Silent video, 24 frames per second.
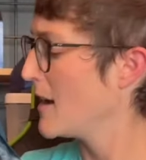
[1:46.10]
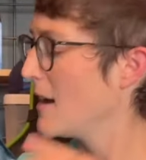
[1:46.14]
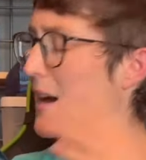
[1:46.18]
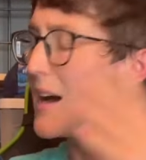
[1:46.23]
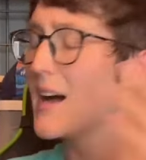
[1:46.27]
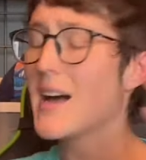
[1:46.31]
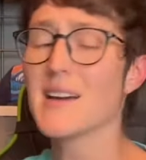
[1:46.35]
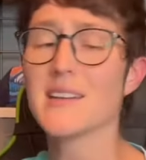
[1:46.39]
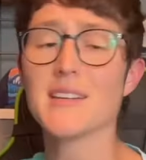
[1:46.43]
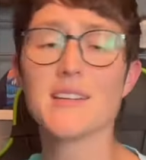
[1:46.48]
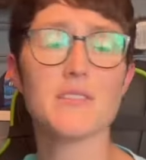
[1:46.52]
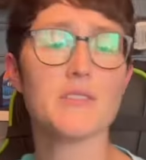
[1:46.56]

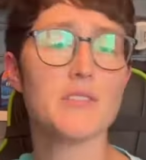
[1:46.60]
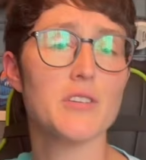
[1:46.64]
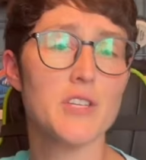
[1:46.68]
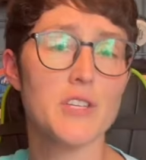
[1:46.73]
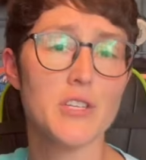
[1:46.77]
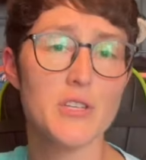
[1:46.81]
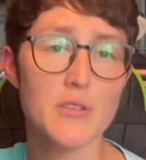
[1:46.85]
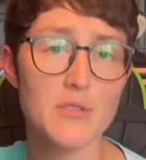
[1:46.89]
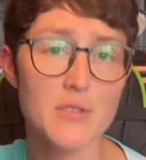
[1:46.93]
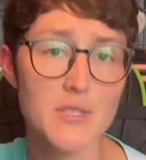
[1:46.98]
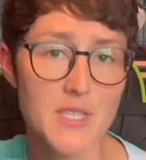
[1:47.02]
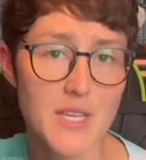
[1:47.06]
I never
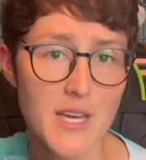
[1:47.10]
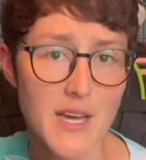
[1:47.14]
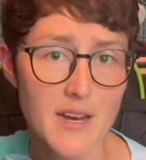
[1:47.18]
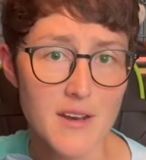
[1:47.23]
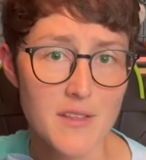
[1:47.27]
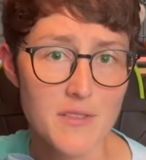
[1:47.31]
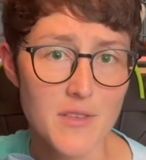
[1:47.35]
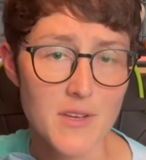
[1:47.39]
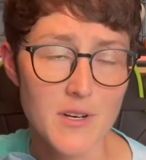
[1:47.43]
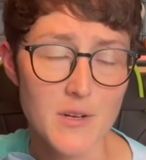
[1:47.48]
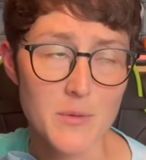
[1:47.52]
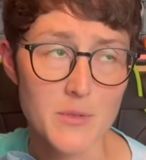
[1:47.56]
used that. I
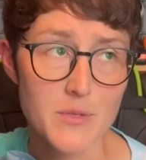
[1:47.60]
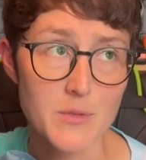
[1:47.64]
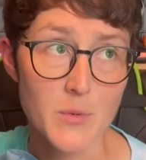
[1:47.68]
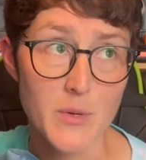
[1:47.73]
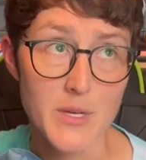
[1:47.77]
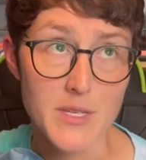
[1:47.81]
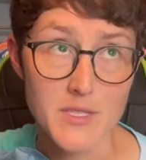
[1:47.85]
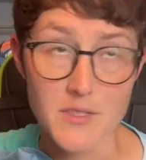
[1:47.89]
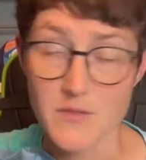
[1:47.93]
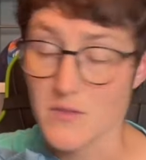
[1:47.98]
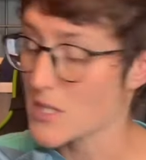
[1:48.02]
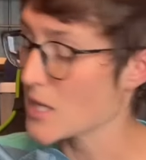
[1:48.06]
thought it was a
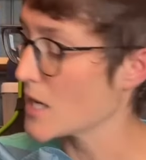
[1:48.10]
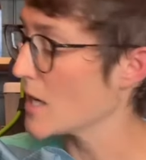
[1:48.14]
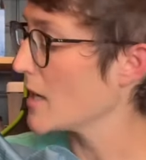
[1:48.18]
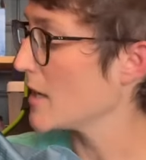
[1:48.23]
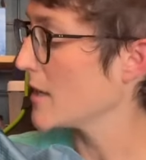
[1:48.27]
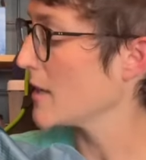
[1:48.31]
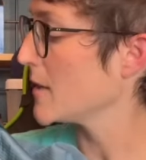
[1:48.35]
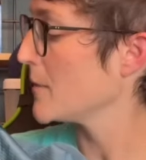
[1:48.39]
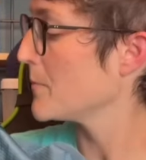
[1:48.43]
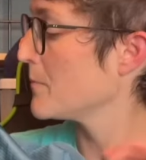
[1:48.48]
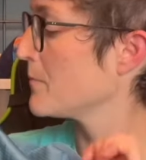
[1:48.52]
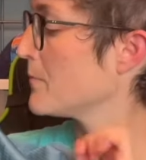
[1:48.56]
waste of
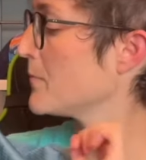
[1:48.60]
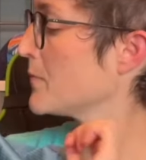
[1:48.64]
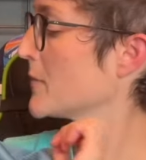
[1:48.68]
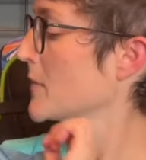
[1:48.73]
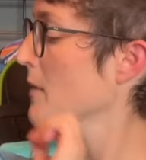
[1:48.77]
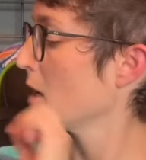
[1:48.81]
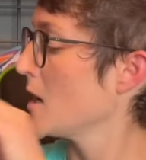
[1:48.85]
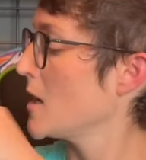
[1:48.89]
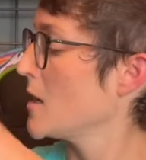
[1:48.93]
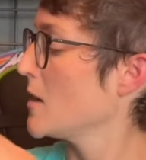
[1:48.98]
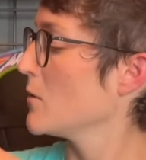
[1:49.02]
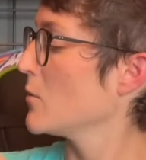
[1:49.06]
time.
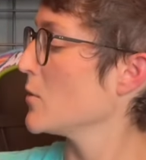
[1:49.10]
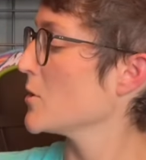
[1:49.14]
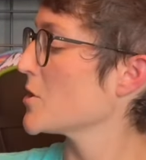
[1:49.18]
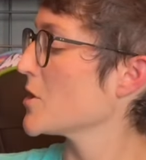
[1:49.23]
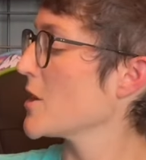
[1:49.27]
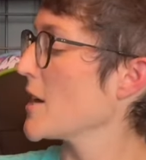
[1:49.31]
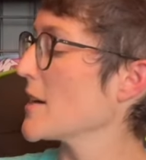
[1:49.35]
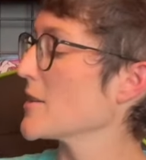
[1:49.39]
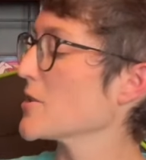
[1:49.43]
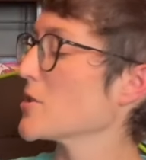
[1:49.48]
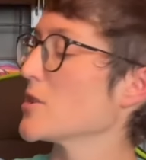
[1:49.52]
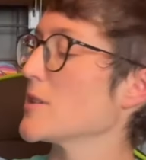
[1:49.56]
Which
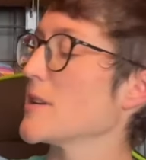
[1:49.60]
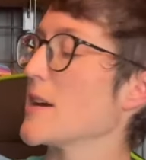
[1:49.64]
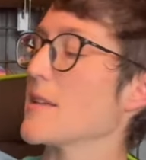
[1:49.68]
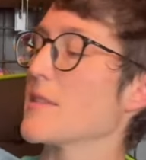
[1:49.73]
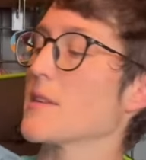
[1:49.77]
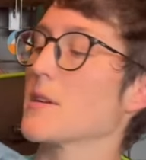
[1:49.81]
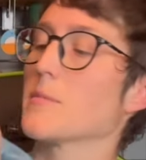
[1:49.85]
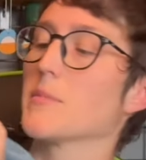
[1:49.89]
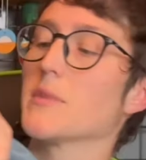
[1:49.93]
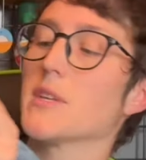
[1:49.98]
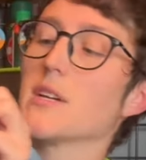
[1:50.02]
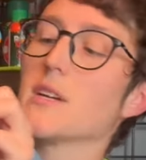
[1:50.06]
actually, now that
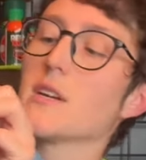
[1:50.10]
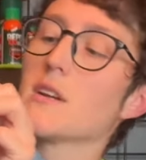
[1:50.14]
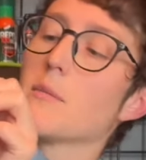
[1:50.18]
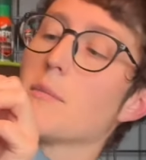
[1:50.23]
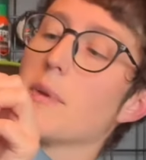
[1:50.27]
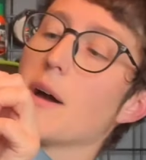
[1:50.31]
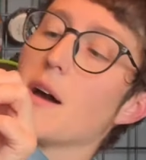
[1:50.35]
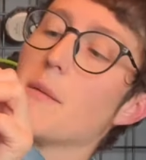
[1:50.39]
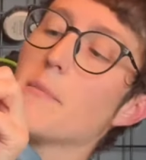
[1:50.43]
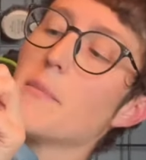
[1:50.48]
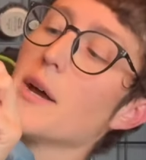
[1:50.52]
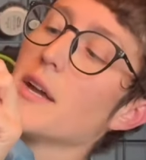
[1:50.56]
I'm thinking
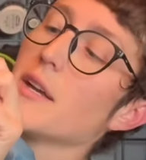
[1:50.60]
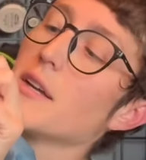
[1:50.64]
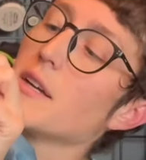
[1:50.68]
about it, I might